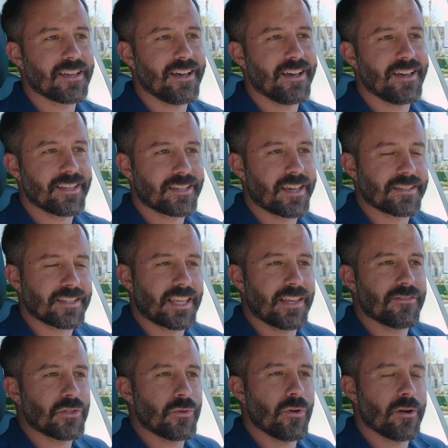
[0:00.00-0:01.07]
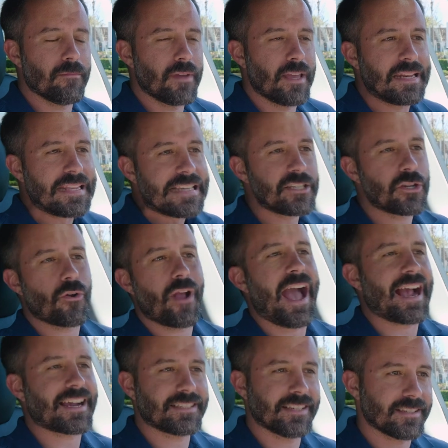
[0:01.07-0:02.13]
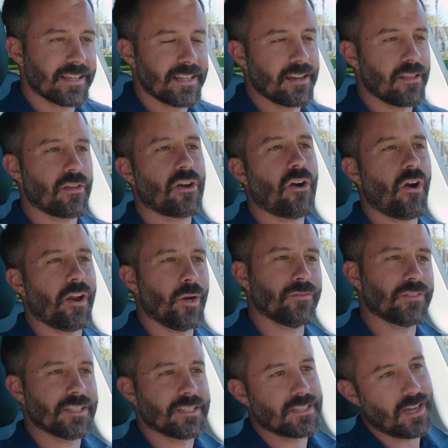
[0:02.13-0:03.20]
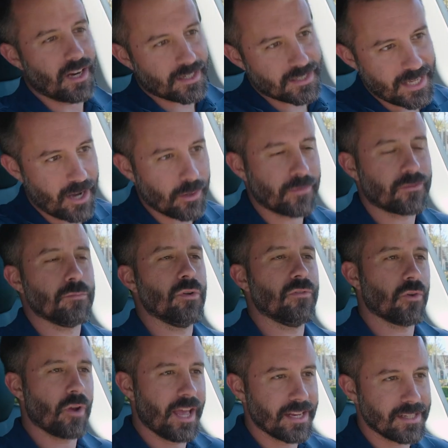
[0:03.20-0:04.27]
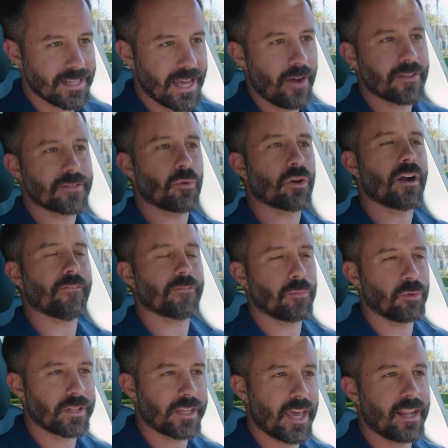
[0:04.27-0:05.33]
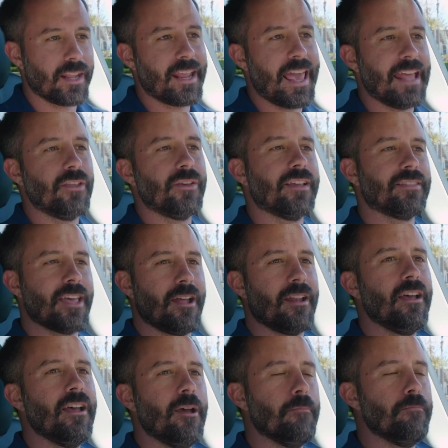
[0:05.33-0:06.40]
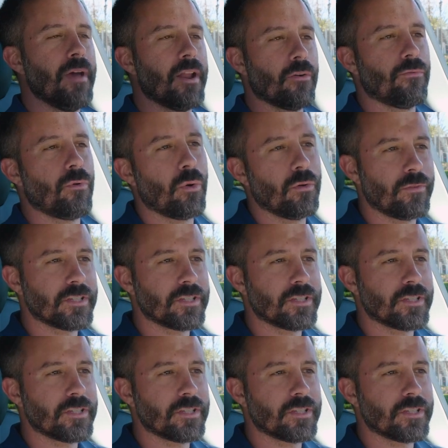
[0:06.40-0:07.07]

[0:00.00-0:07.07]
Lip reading: because it gives you an easier access into the car. You don't have to duck down, you have to move your head down. It's more comfortable to get in, and you get that better forward